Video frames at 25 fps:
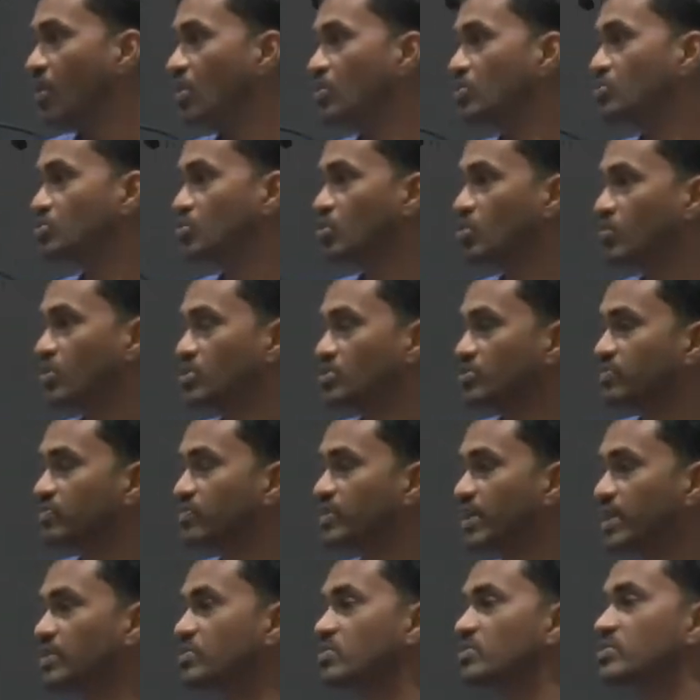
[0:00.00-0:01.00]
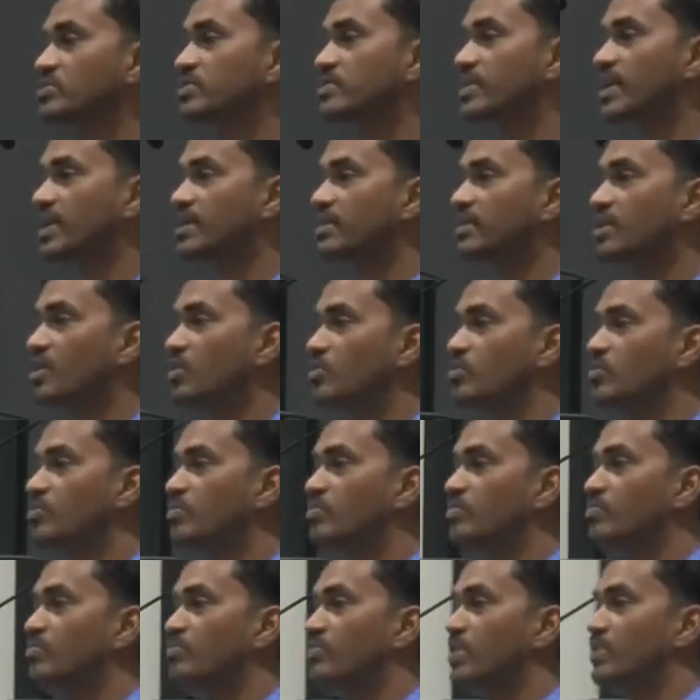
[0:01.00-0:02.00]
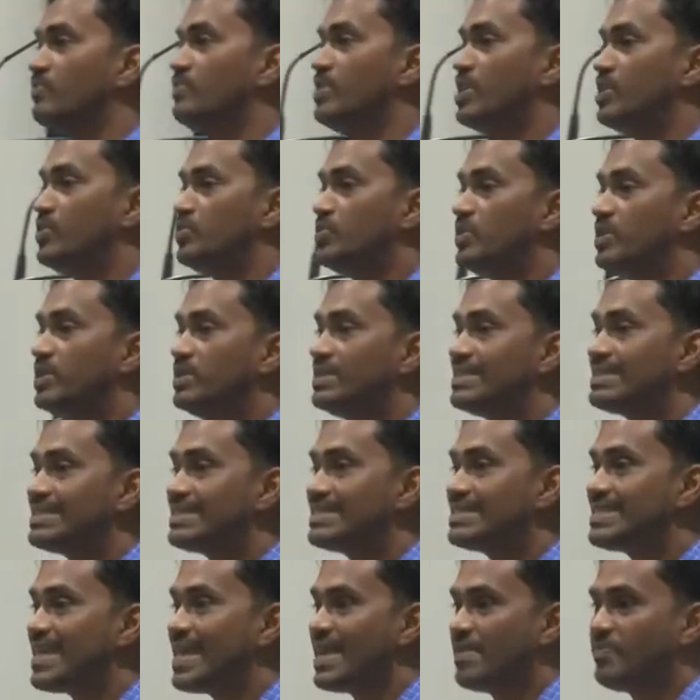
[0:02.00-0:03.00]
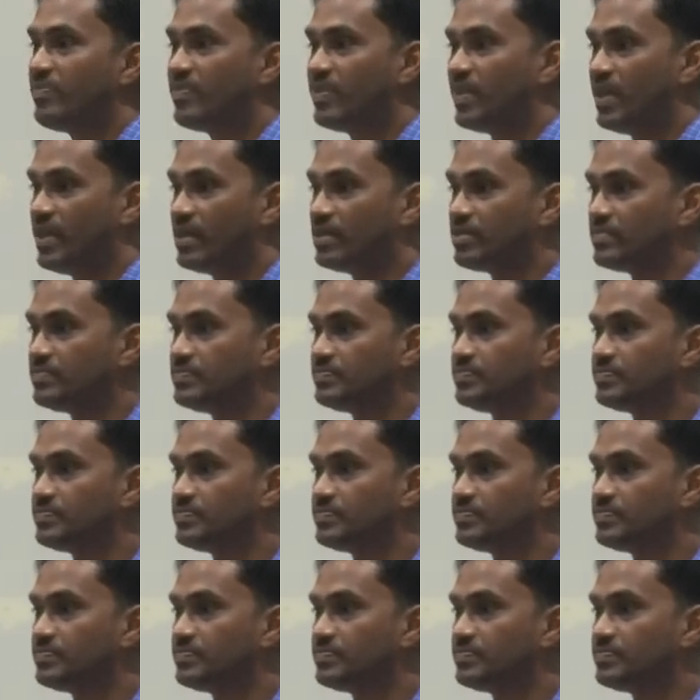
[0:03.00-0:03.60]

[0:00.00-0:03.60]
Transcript: so much of technology right now, but we are doing the same thing.